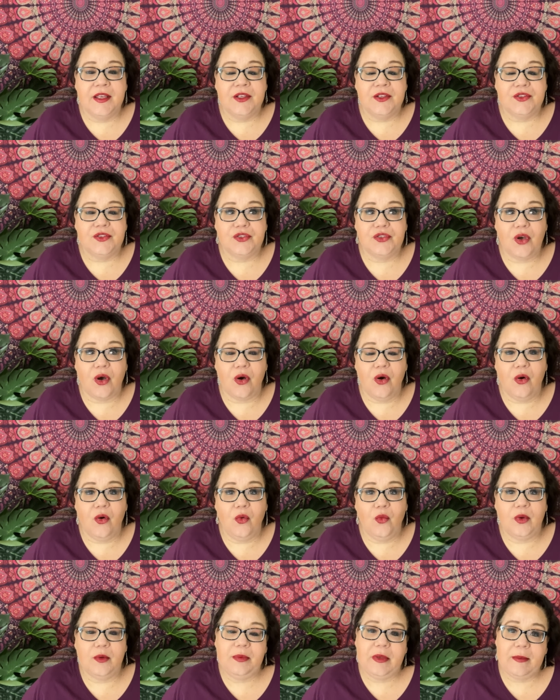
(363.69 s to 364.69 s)
So
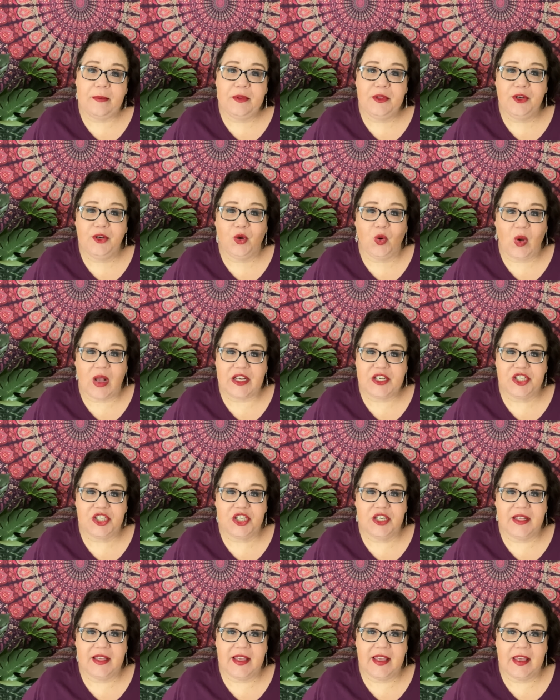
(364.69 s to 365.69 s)
when people are
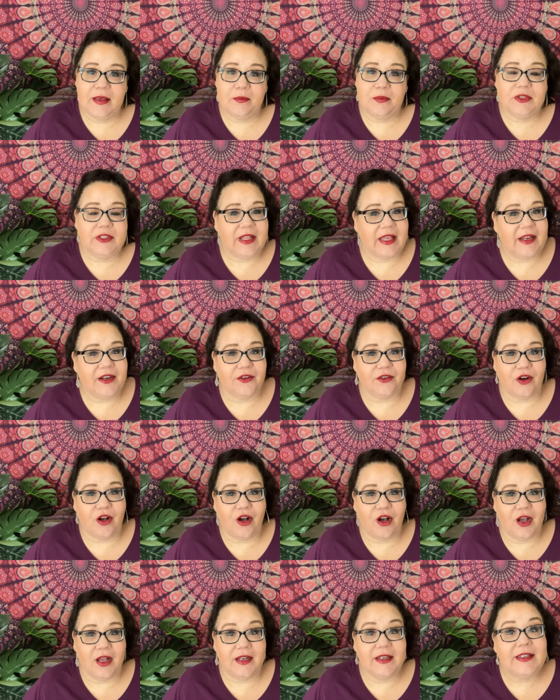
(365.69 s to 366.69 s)
questioning him later
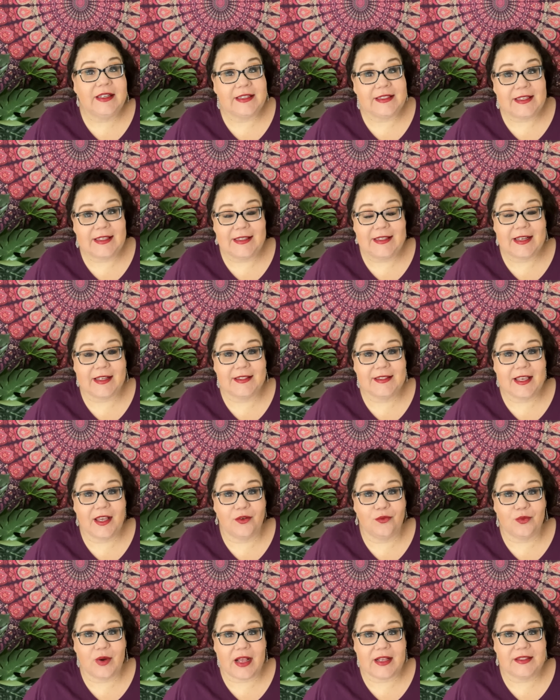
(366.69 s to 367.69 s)
on, because he does
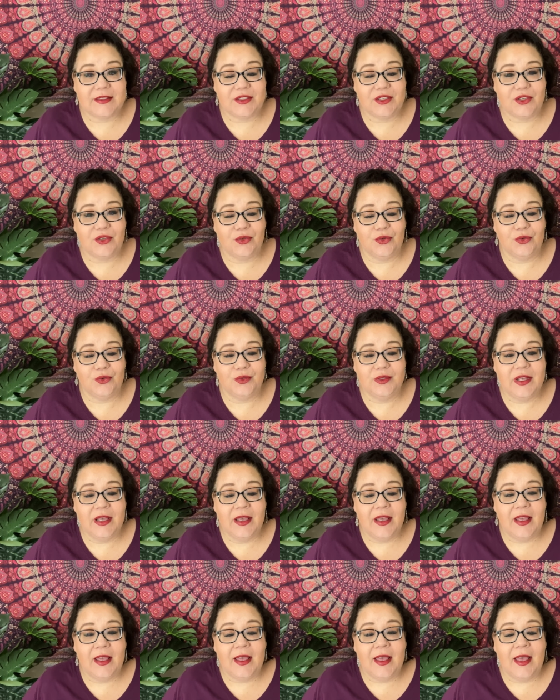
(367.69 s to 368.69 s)
get rescued,
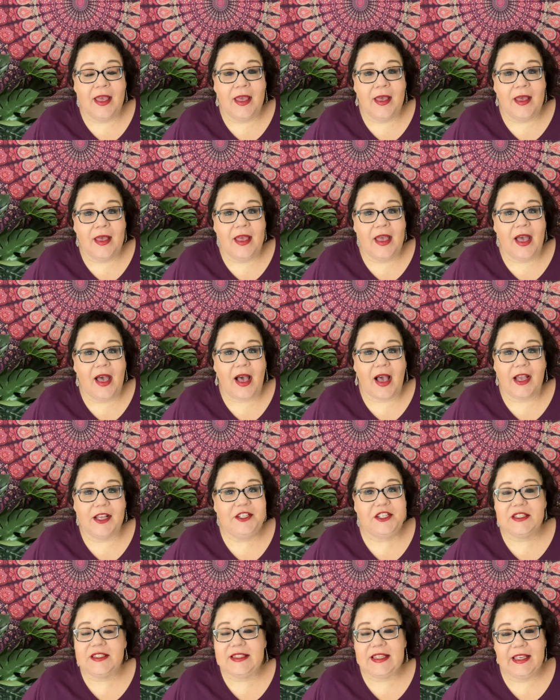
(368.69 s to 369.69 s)
I
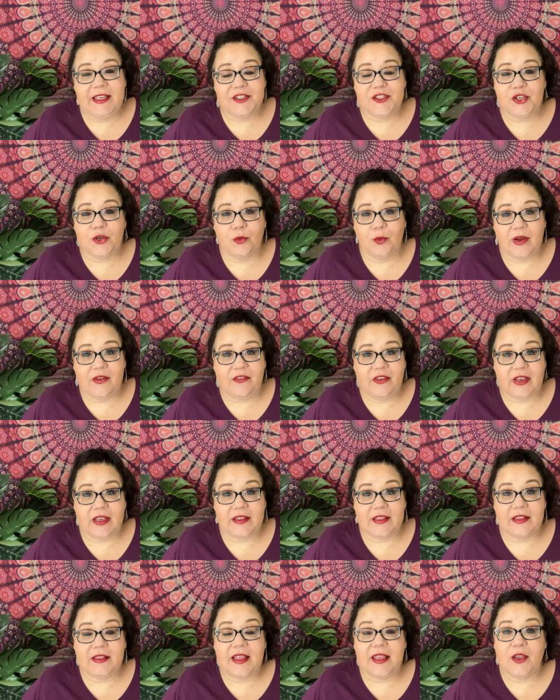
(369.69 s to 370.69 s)
just think it's
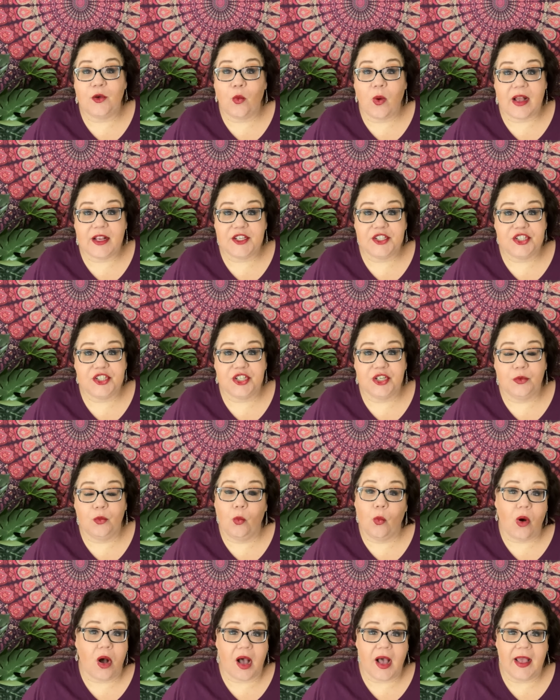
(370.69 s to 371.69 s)
horrific that they
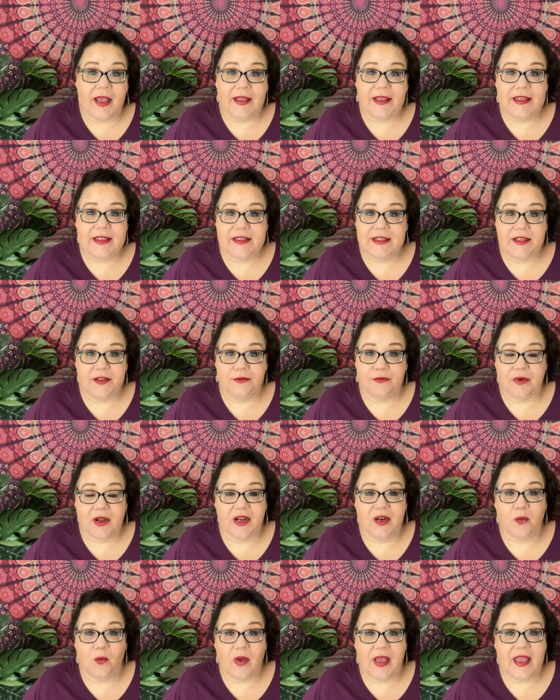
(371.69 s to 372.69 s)
question why he didn't
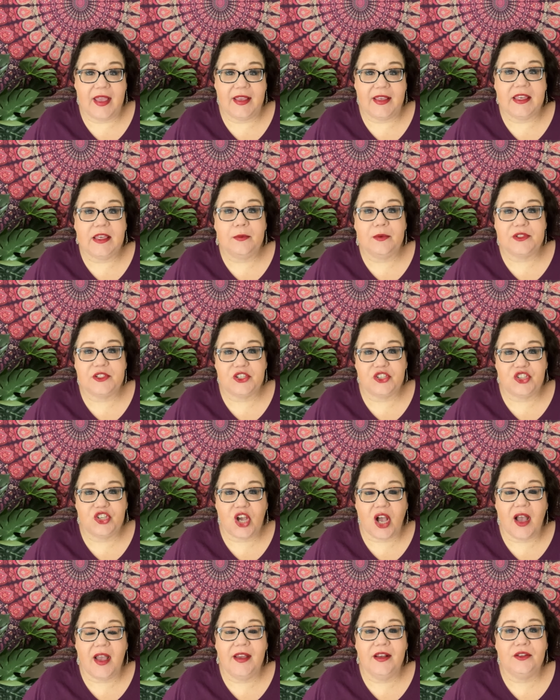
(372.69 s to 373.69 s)
run away. He was a
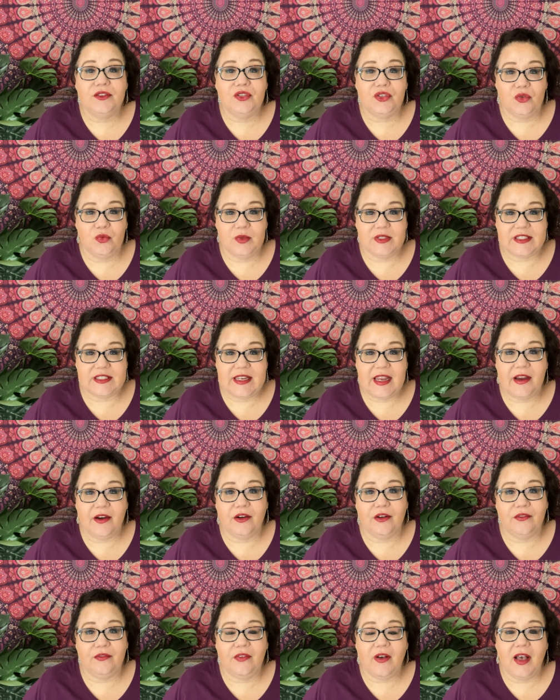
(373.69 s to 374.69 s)
child who was
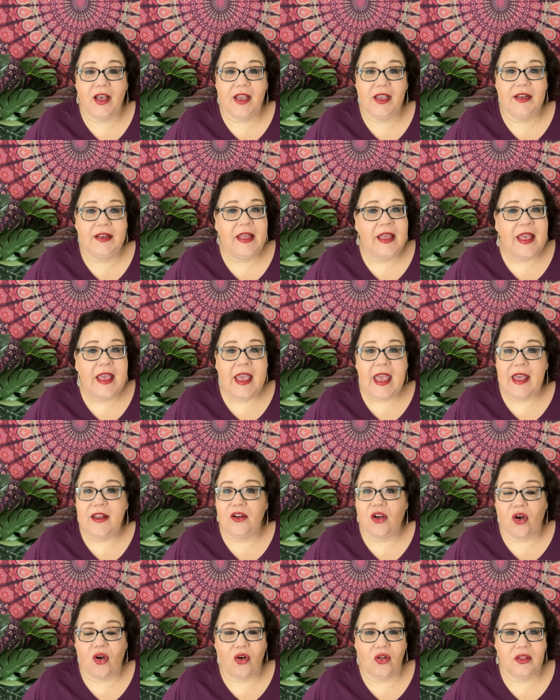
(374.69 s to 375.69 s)
terrified,
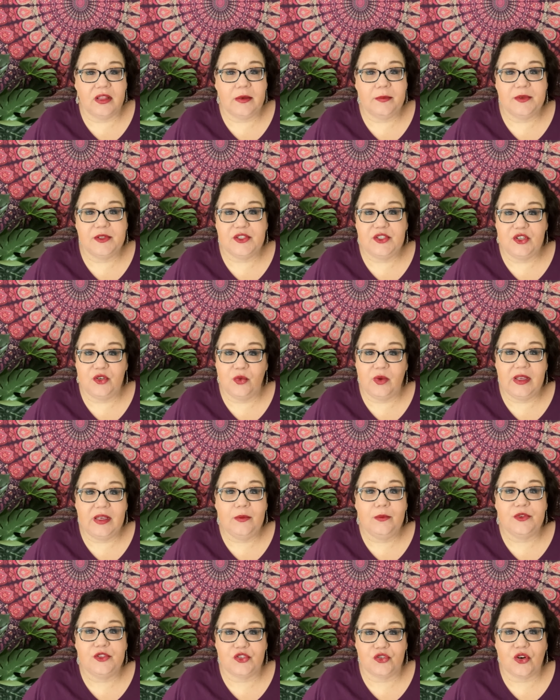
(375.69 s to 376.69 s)
and all he was
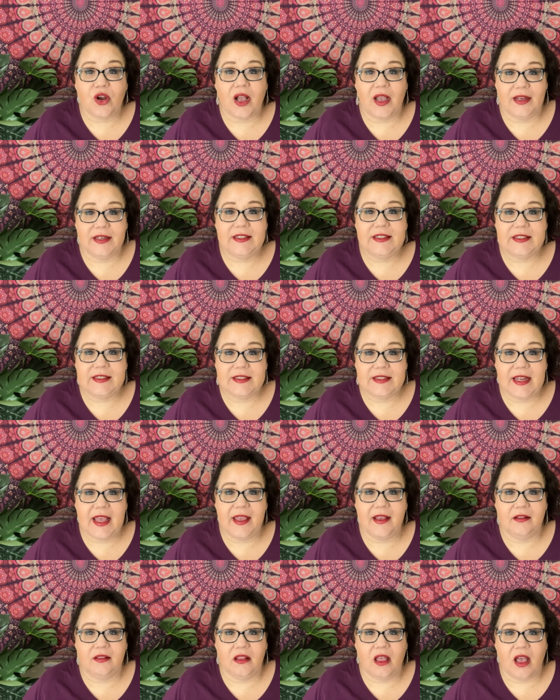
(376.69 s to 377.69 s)
doing was trying to
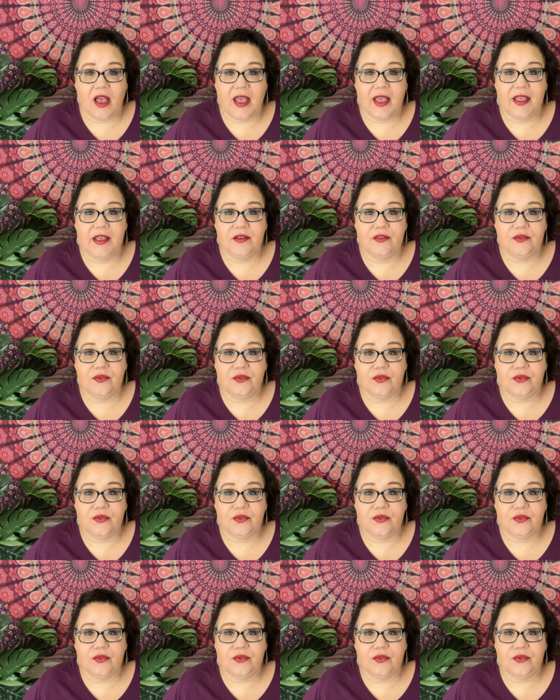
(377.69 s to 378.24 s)
stay alive.